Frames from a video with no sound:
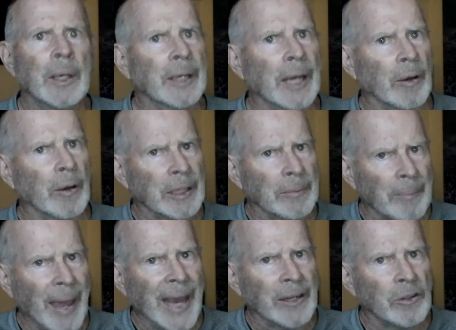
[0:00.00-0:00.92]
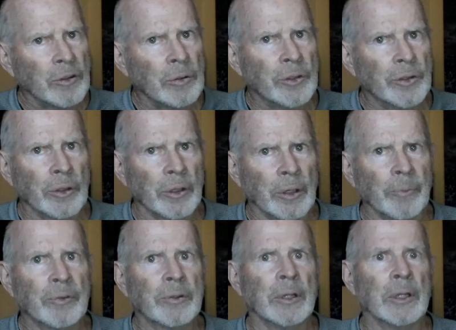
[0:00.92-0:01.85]
Now, in magnitude
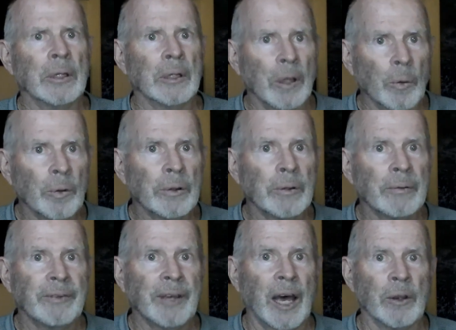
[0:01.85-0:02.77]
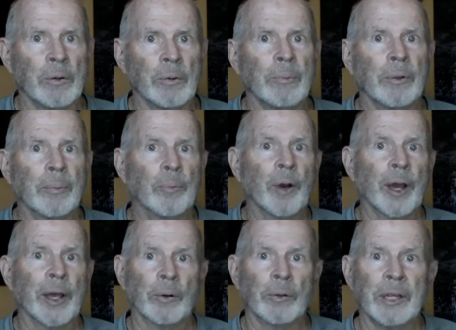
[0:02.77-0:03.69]
terms, the lower the value, the
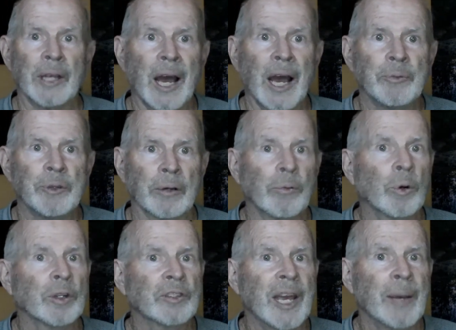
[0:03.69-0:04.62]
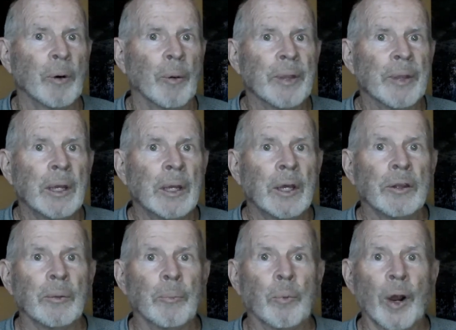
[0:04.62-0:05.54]
brighter the object. For example,
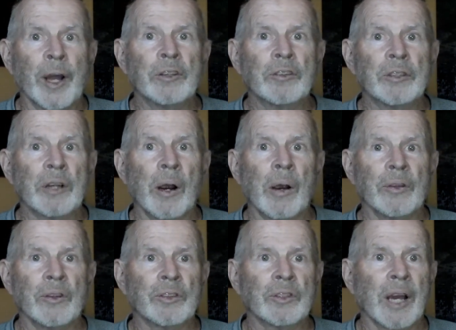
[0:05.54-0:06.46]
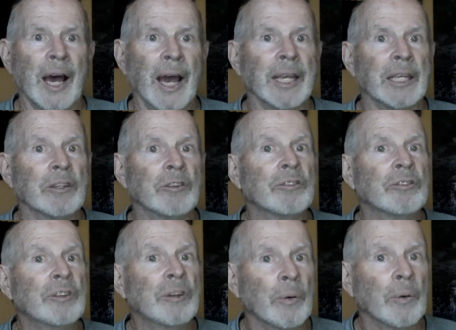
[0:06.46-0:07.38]
the brightest star in the sky is
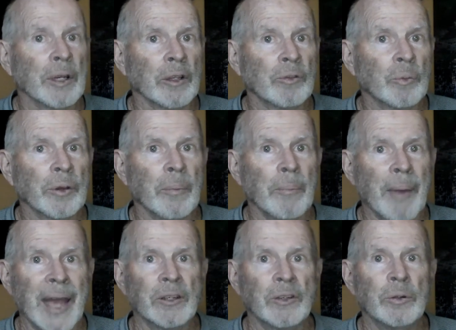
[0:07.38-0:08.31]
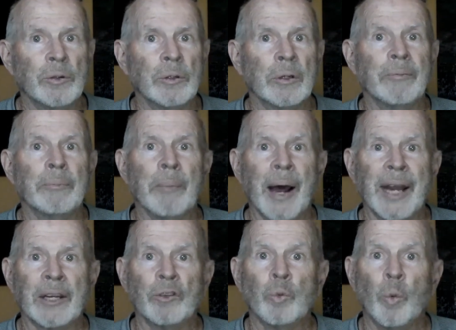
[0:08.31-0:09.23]
Sirius, with a magnitude of
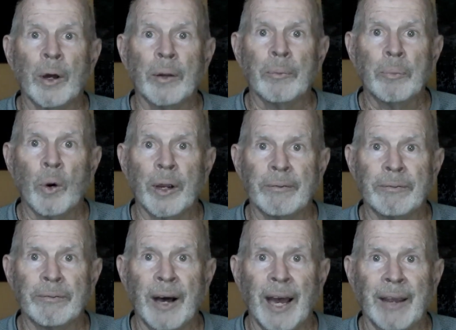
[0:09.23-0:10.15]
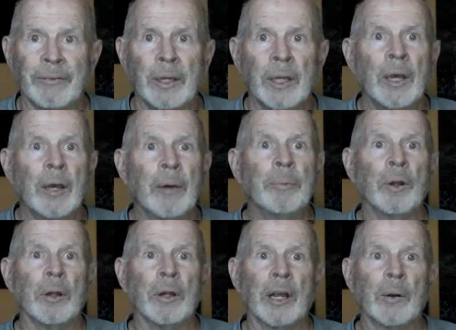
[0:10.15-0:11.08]
-1.5.
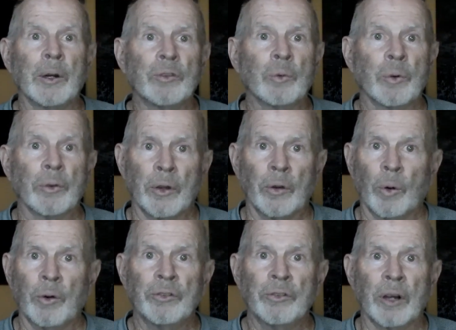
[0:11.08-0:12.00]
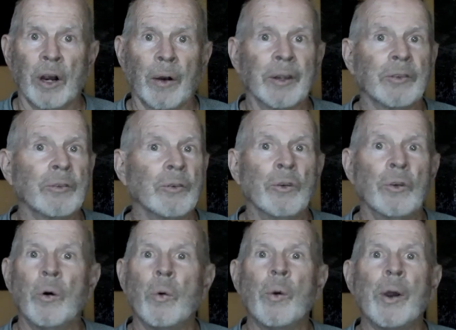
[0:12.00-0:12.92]
Polaris, or the North Star, is
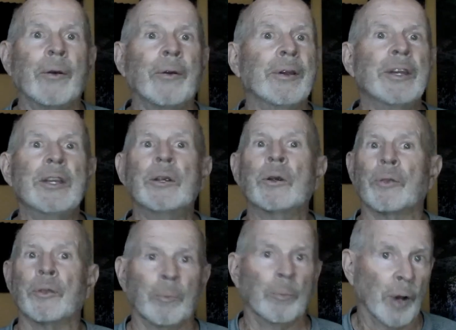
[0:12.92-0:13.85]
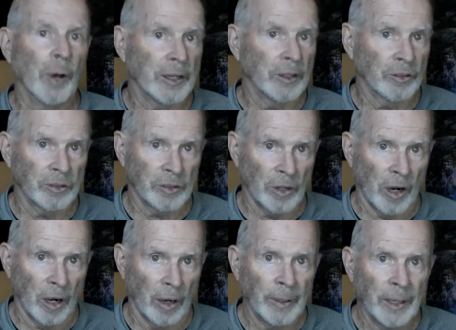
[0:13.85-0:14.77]
nowhere near the brightest
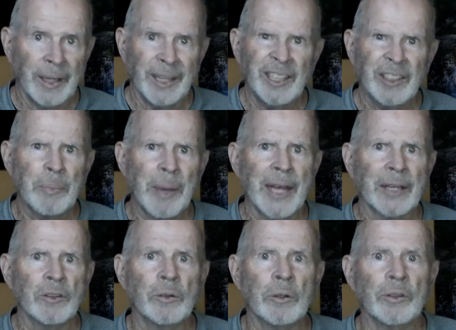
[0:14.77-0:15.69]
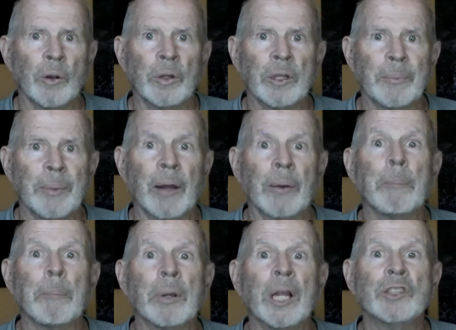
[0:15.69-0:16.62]
star. Its magnitude is only about
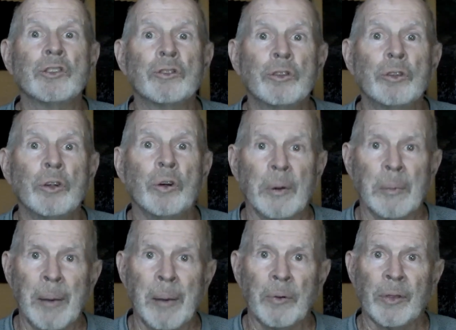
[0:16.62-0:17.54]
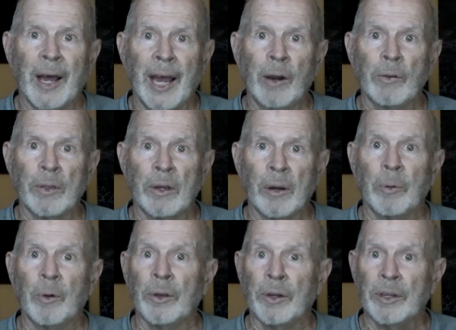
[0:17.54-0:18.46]
+2. Remember, the higher the
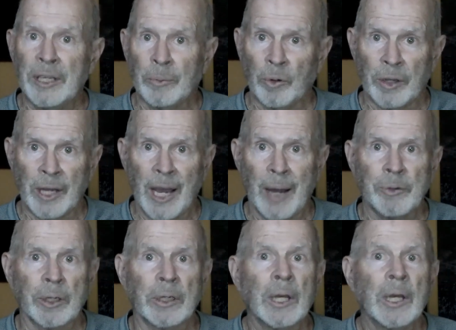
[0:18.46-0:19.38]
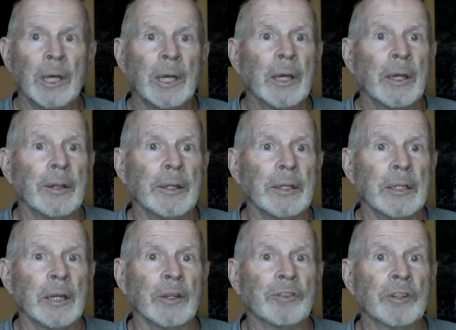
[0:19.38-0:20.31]
number, the dimmer the object.
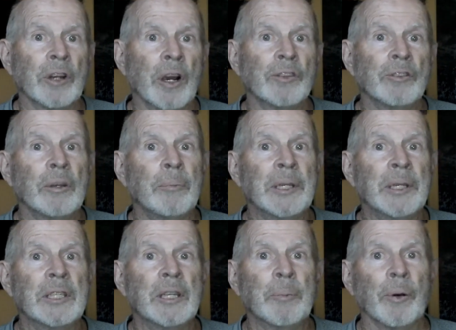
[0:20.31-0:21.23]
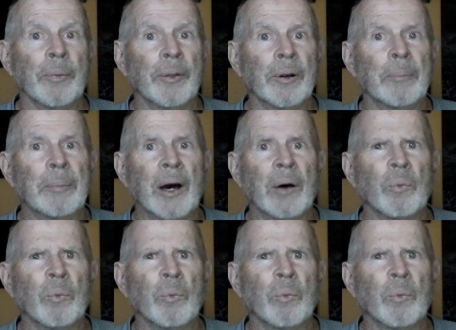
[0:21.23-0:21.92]
The stars in the Big Dipper, they're about